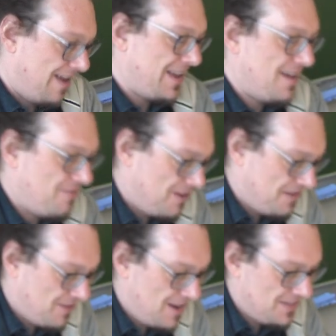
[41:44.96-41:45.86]
okay,
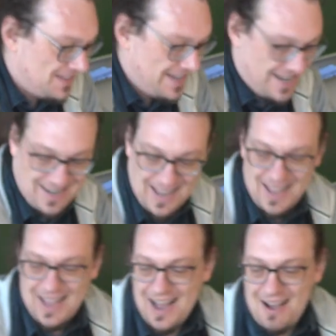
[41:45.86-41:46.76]
45 is the end.
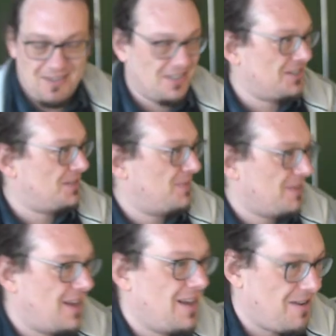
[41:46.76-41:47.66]
I was just
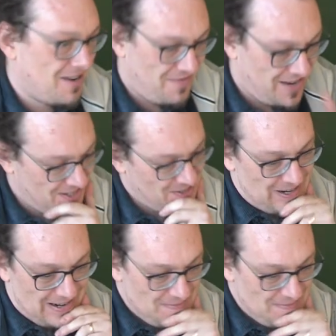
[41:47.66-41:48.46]
uh, gonna make sure.